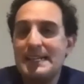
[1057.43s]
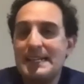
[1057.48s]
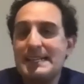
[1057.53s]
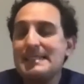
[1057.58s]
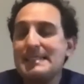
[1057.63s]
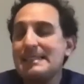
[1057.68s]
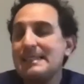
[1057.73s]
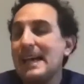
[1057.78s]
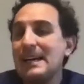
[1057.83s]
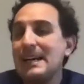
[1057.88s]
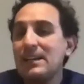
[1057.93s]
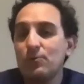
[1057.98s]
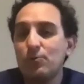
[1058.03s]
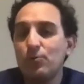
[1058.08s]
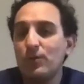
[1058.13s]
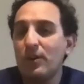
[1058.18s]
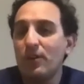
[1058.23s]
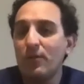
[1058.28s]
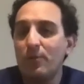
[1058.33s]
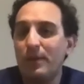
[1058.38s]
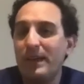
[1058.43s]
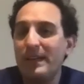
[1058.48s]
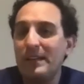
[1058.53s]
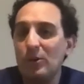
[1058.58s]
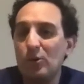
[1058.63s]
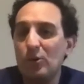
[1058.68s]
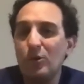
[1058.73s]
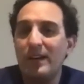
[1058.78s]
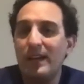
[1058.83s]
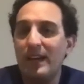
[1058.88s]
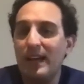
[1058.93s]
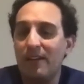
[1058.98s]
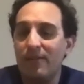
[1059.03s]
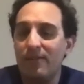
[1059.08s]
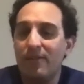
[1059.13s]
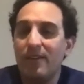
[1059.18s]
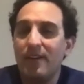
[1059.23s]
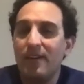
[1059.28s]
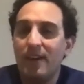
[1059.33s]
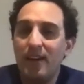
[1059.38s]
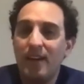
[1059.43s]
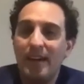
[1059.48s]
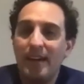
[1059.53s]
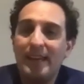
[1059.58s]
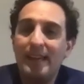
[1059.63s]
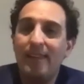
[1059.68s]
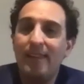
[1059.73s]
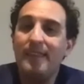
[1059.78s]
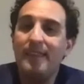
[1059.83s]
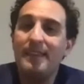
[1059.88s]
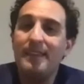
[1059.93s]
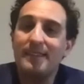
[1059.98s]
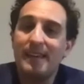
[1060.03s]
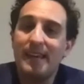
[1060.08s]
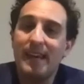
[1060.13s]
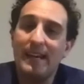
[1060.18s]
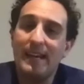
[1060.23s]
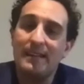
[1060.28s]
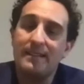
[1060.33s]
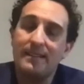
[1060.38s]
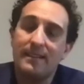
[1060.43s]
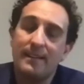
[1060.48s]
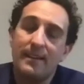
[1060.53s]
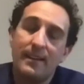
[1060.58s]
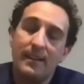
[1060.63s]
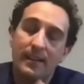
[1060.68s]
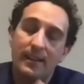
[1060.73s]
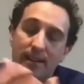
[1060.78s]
his lungs wouldn't have been good enough in this case.